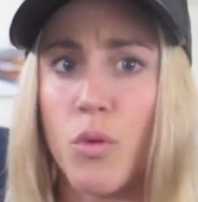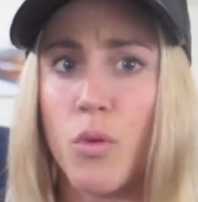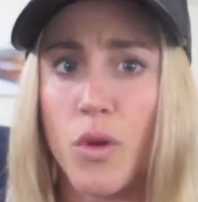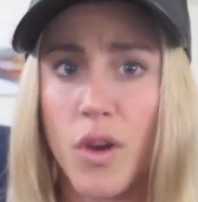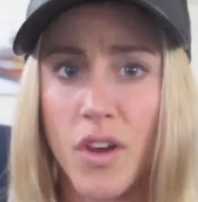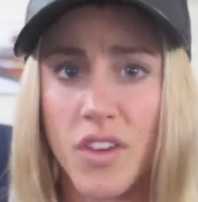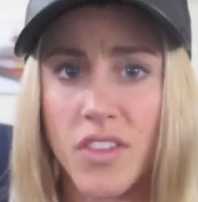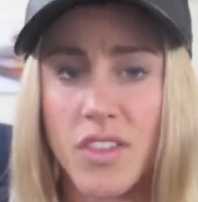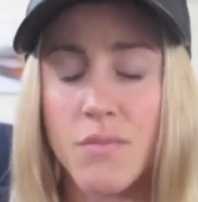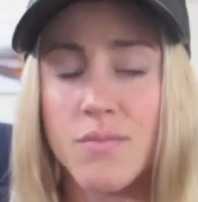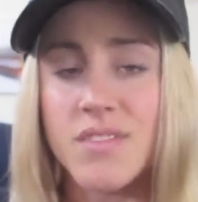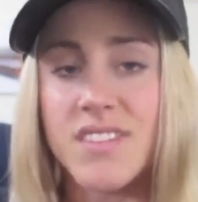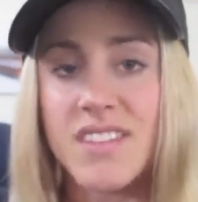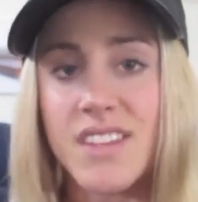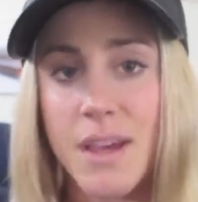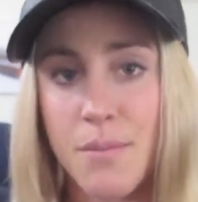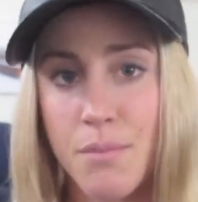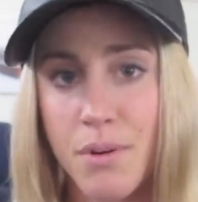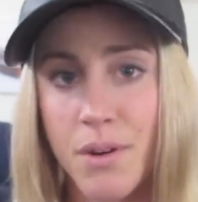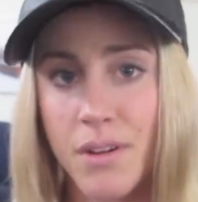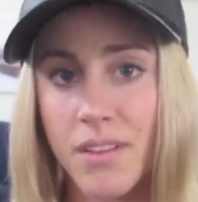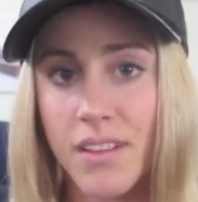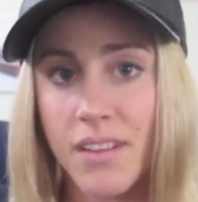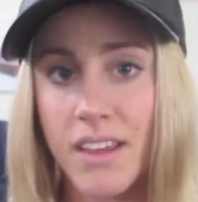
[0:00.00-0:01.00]
work them
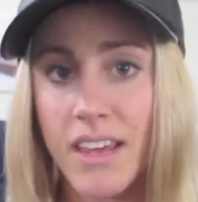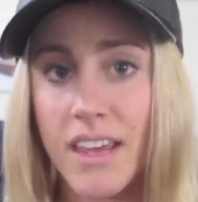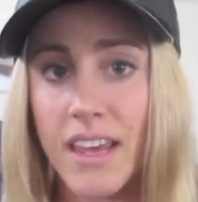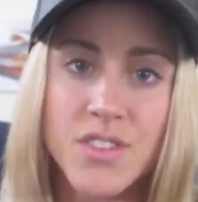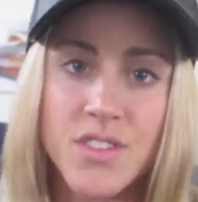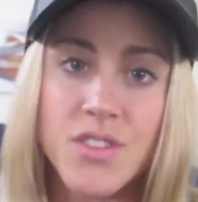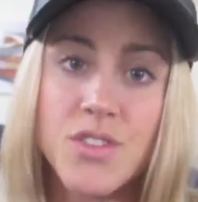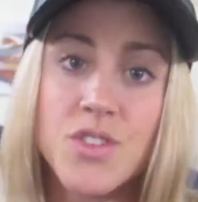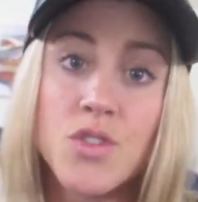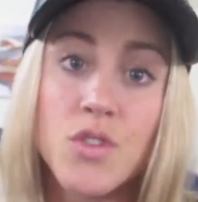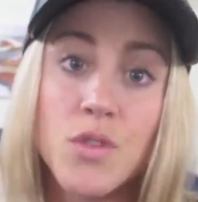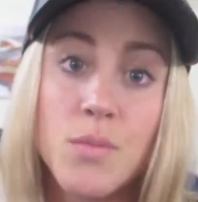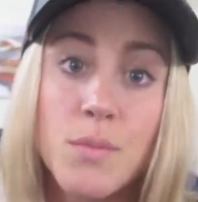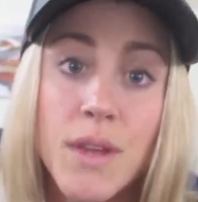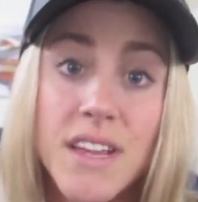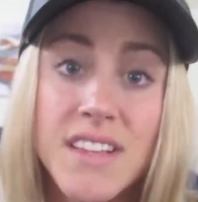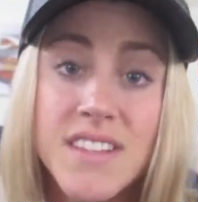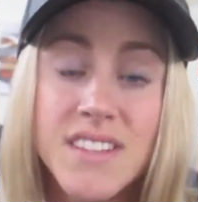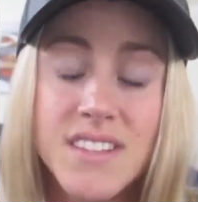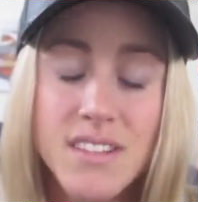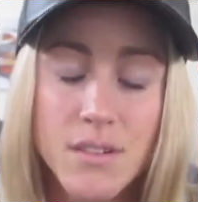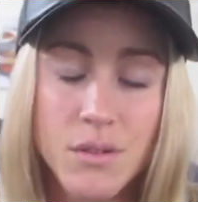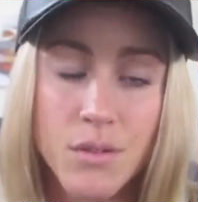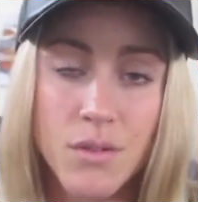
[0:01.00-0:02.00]
separately. You should
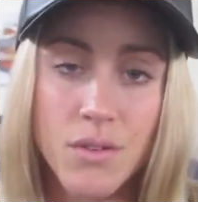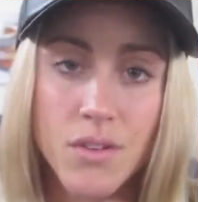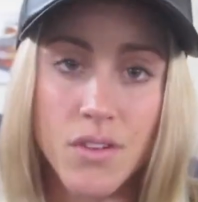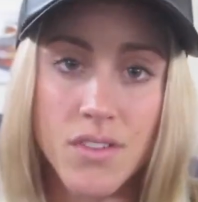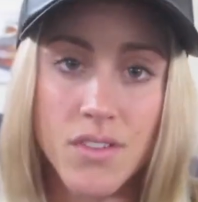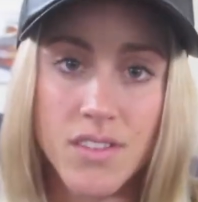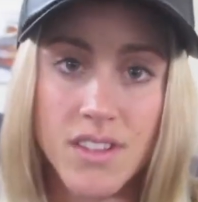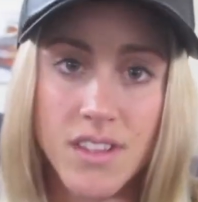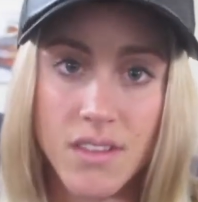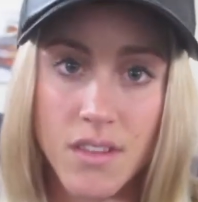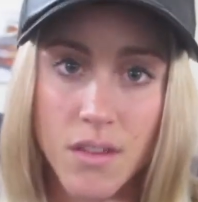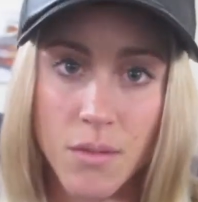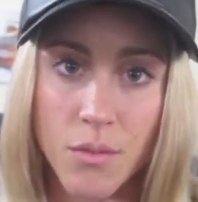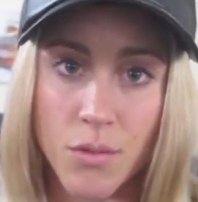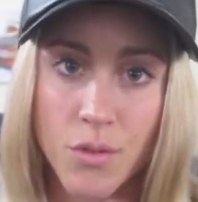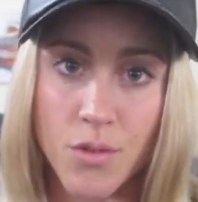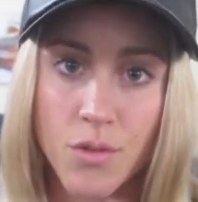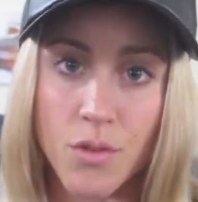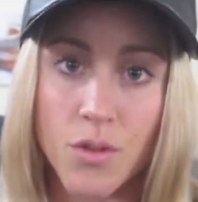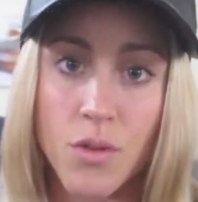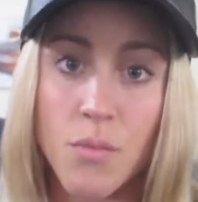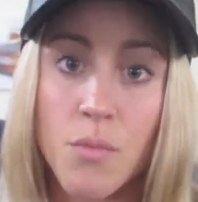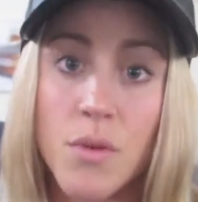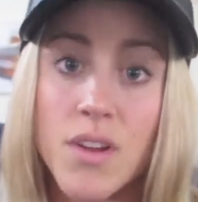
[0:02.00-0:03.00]
be still using them
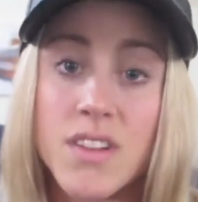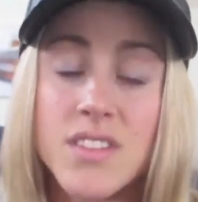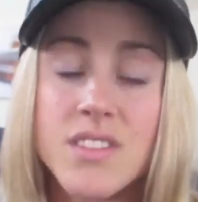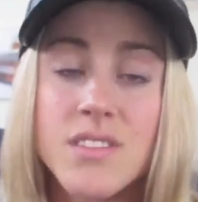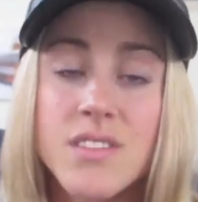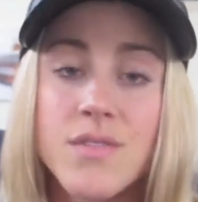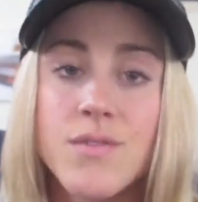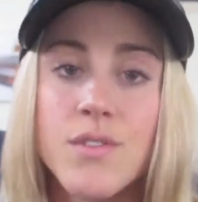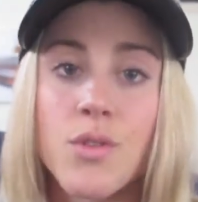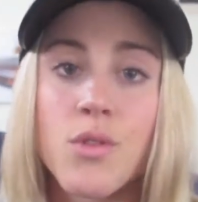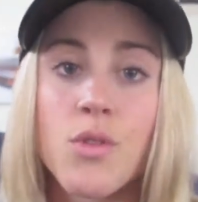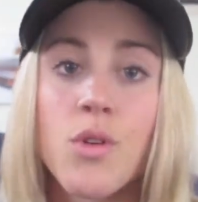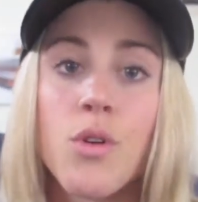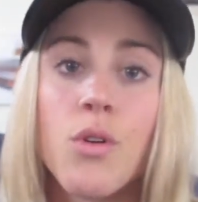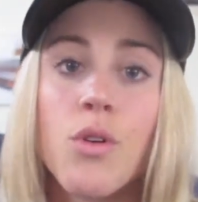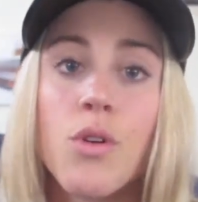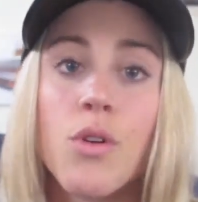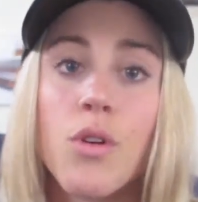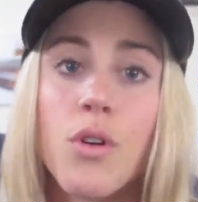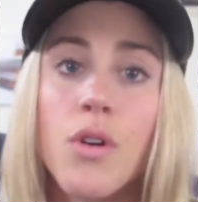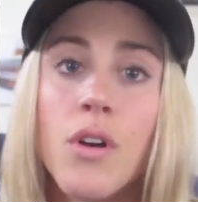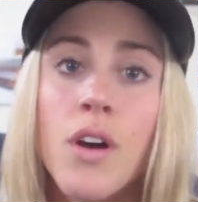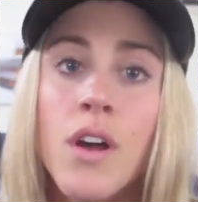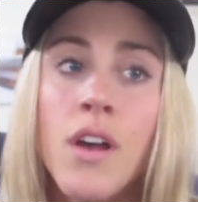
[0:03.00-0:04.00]
through most of your
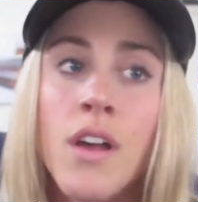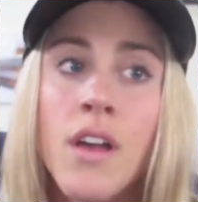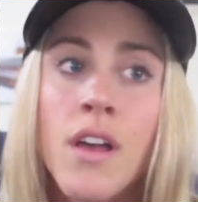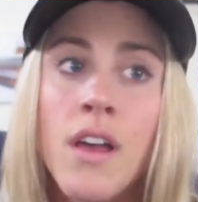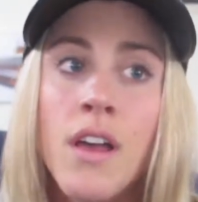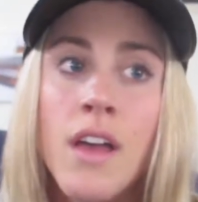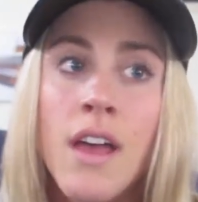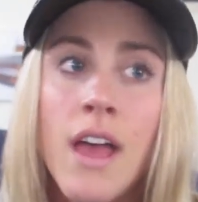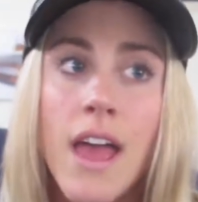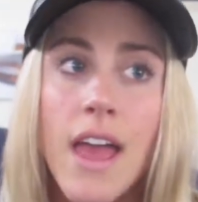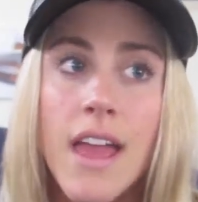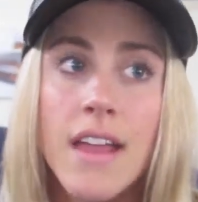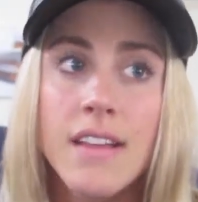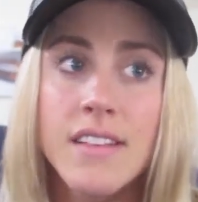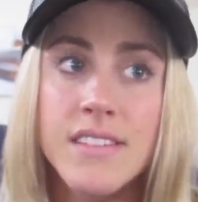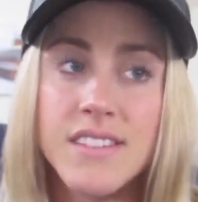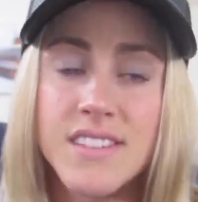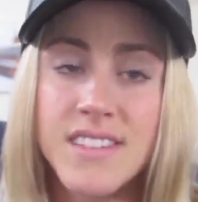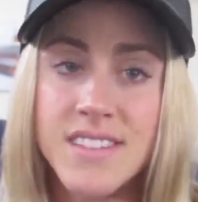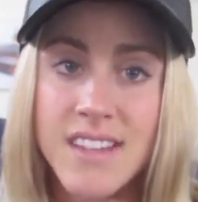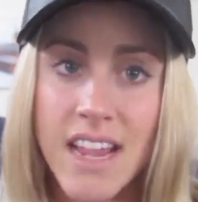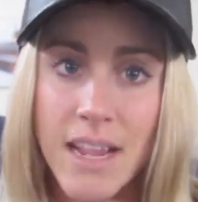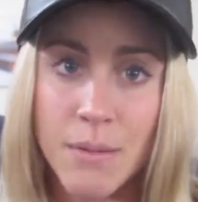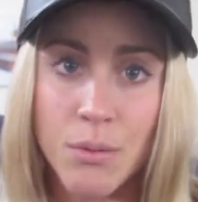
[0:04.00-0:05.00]
core
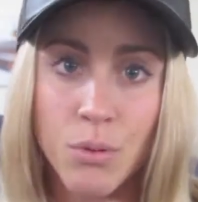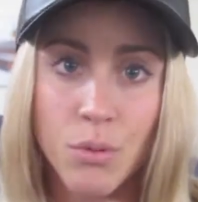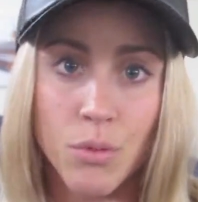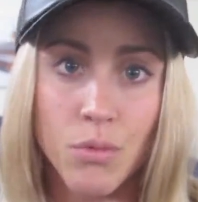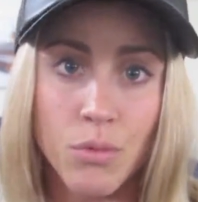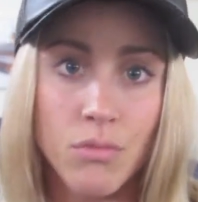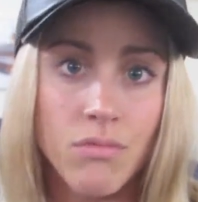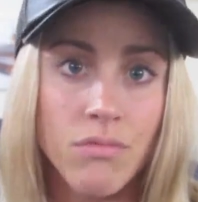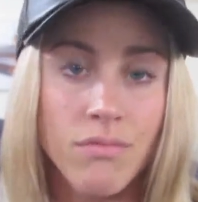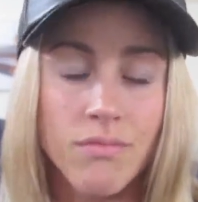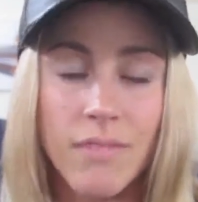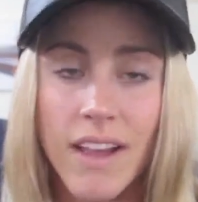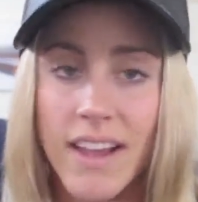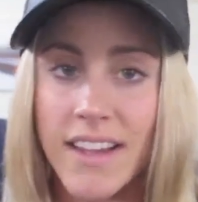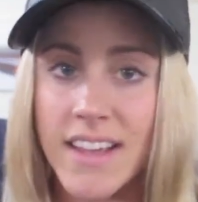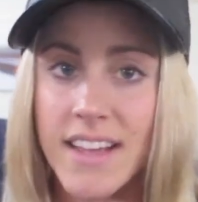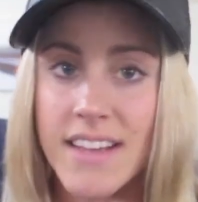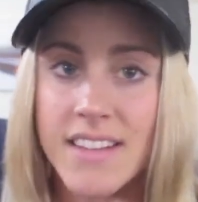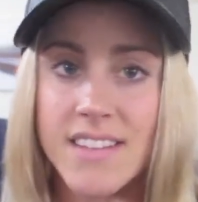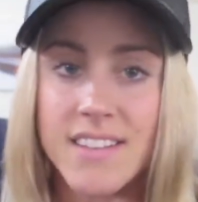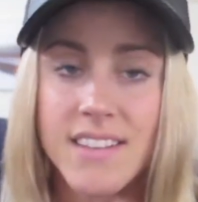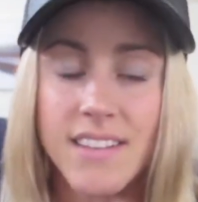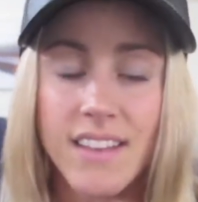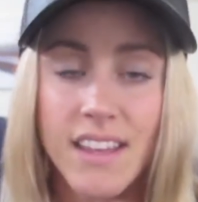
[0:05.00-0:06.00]
and staple, I
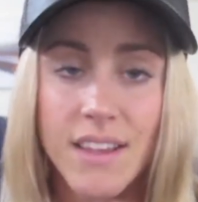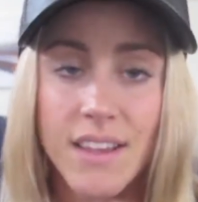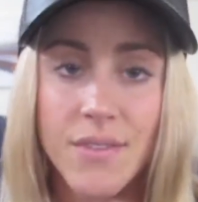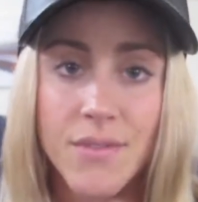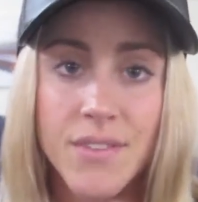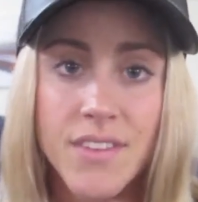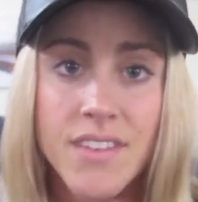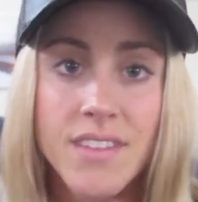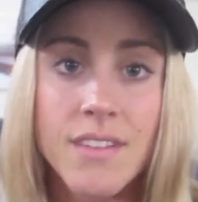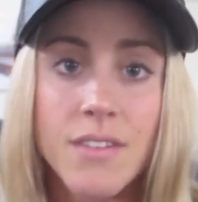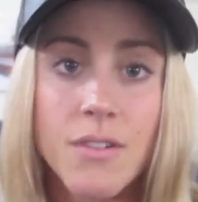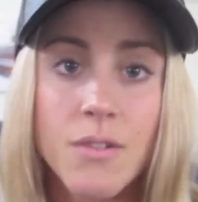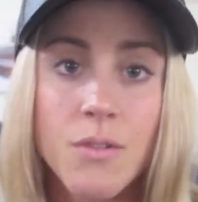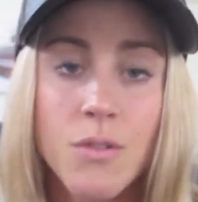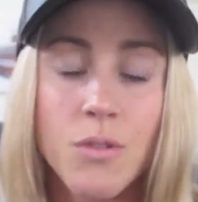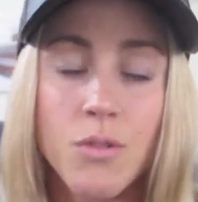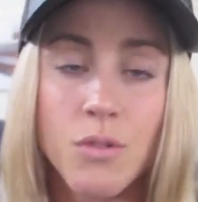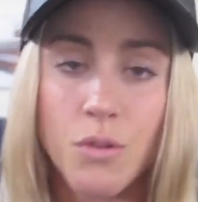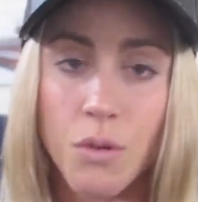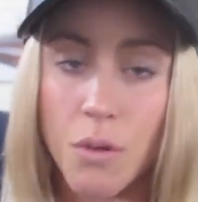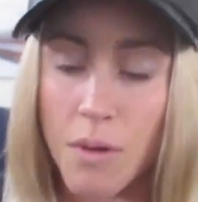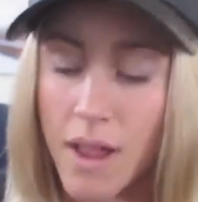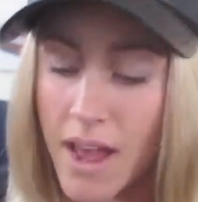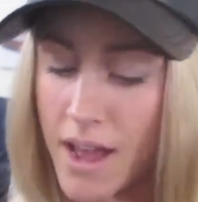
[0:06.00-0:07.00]
guess, lifts
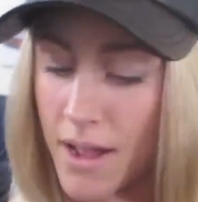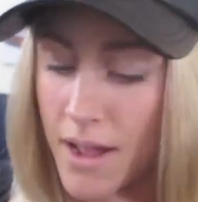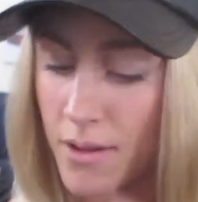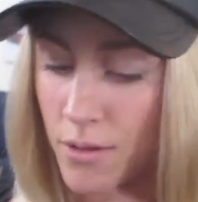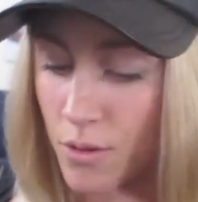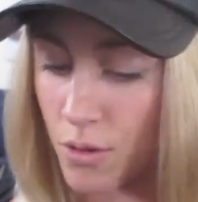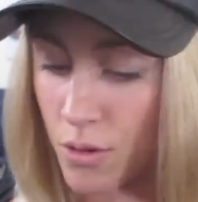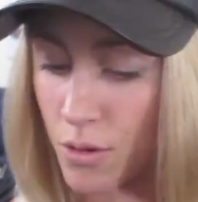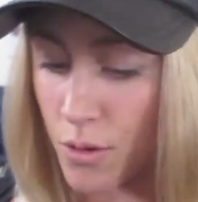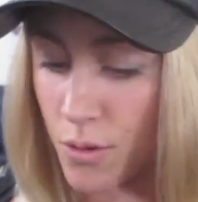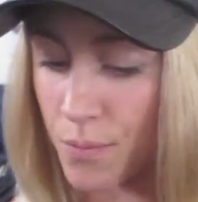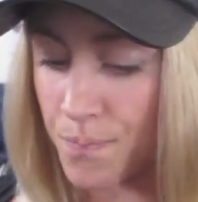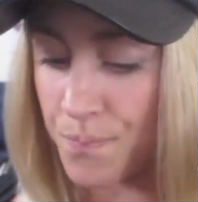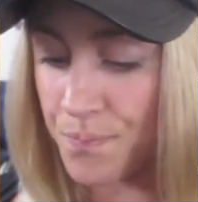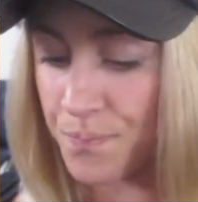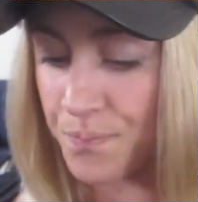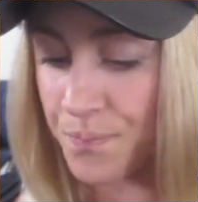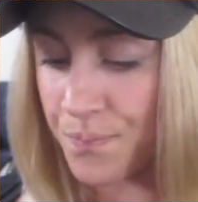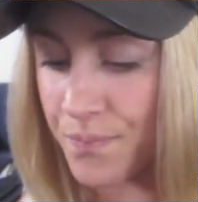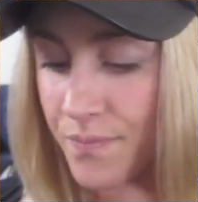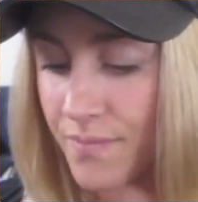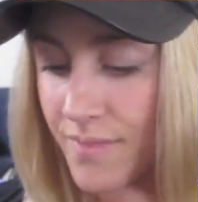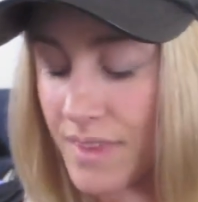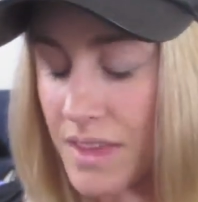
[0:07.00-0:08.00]
throughout your
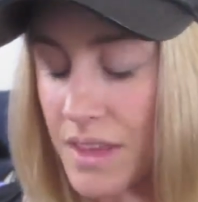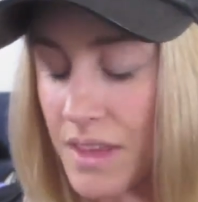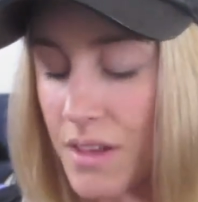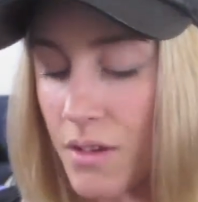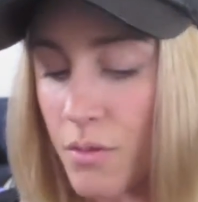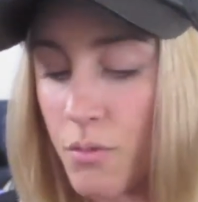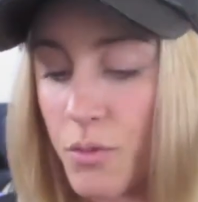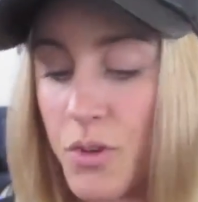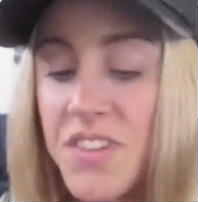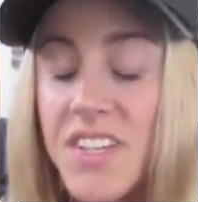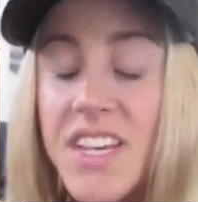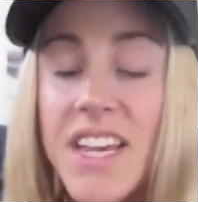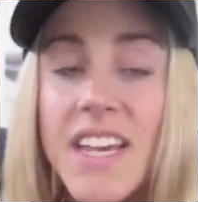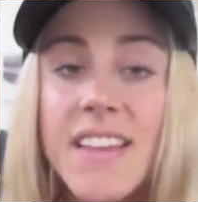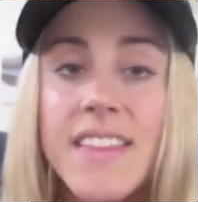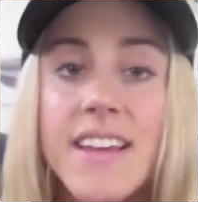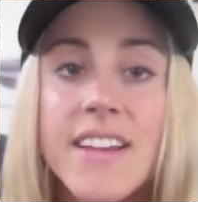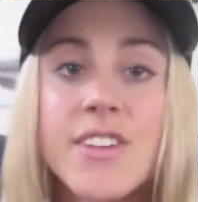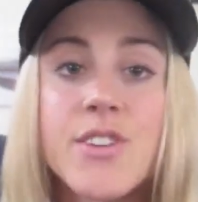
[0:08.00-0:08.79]
routine.